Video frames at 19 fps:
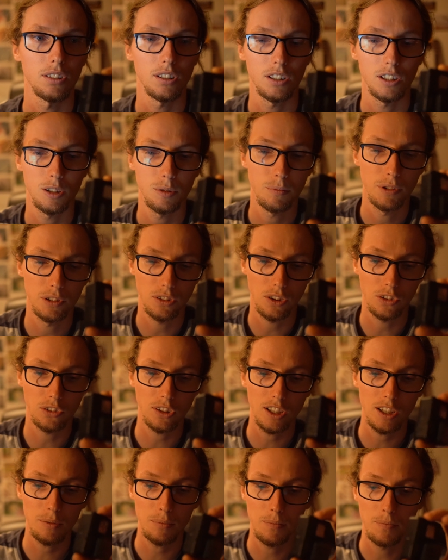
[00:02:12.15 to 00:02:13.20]
It's the
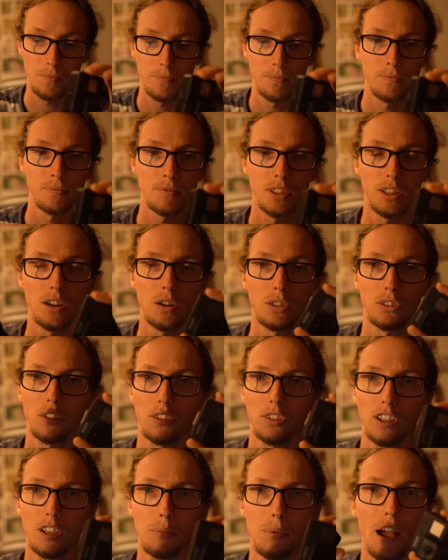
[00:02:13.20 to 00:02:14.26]
same, it's the
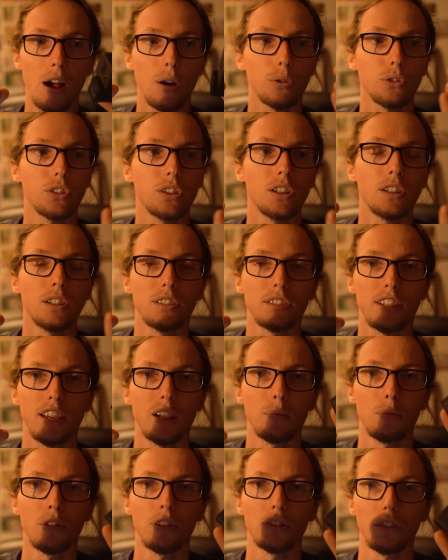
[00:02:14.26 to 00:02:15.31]
same housing and
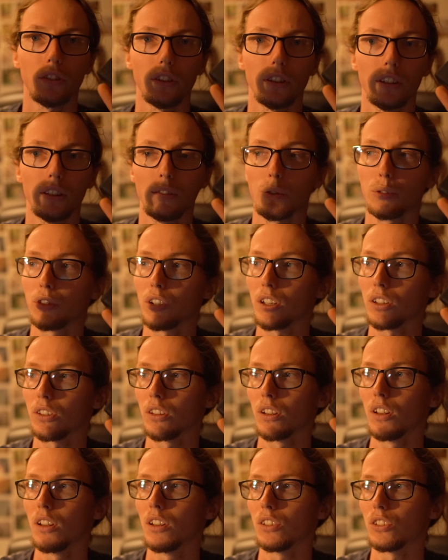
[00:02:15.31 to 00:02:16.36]
camera as the Hero 6,
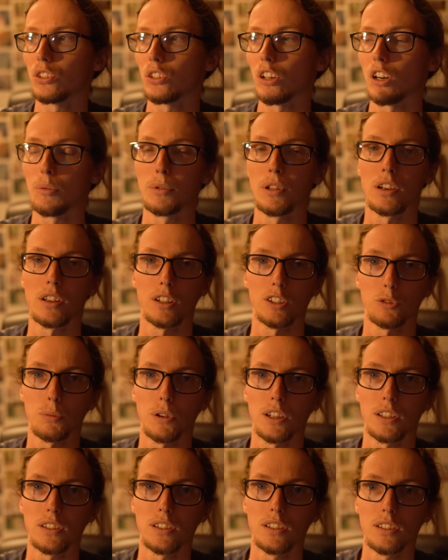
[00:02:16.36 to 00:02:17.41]
so I'm not
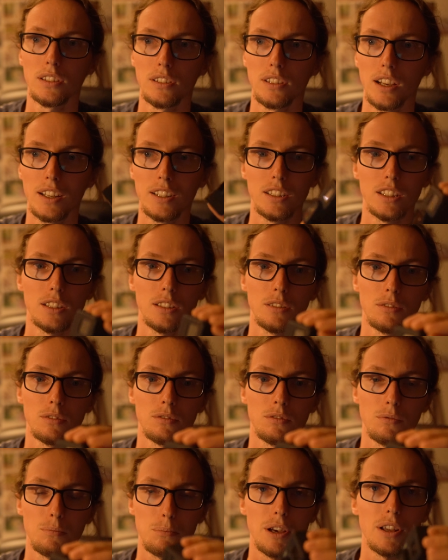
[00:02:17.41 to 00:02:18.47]
expecting any
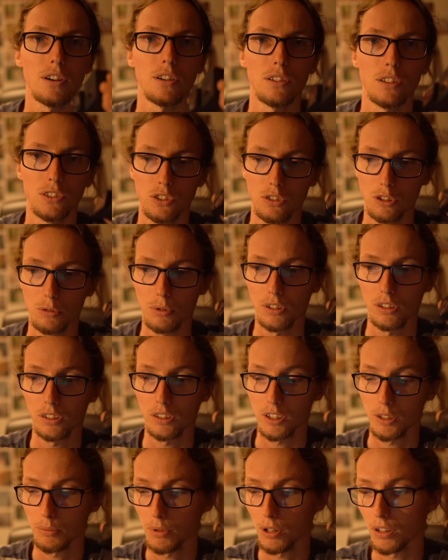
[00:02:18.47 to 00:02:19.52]
better in
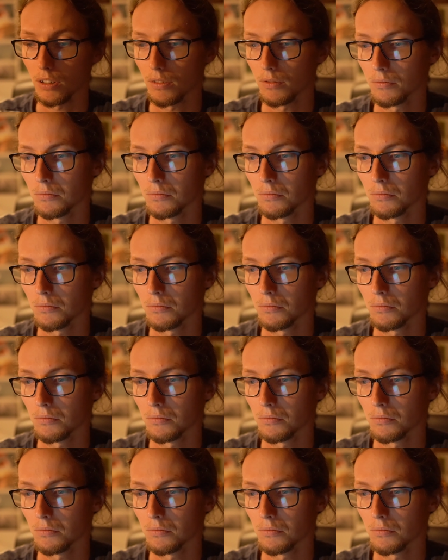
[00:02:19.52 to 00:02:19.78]
durability. But